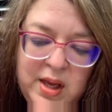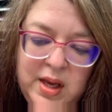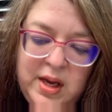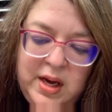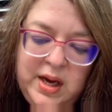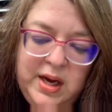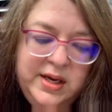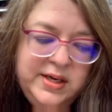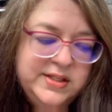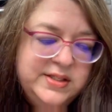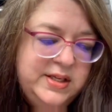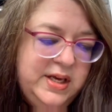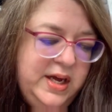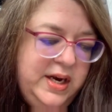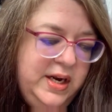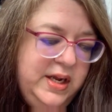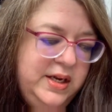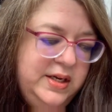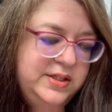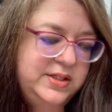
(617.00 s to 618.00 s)
I
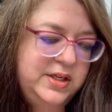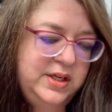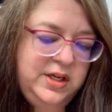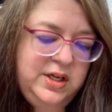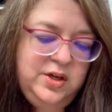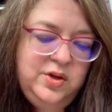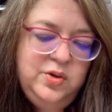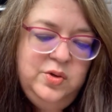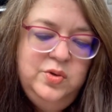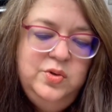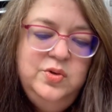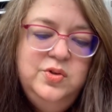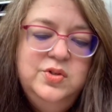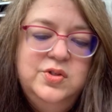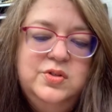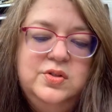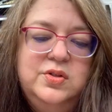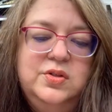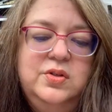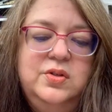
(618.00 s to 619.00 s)
decided to
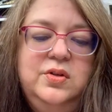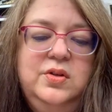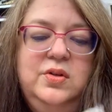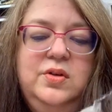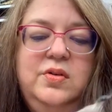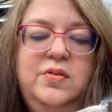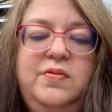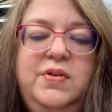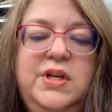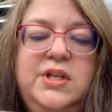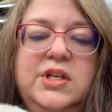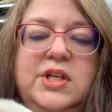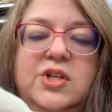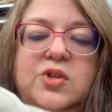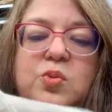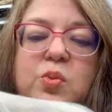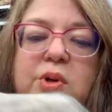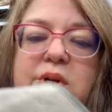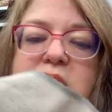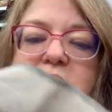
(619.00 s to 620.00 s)
use vintage
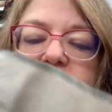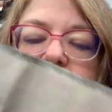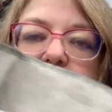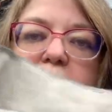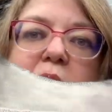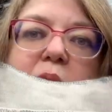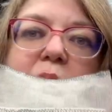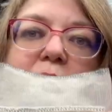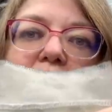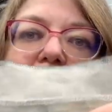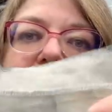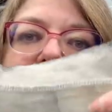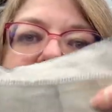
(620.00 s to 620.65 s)
wood smoke,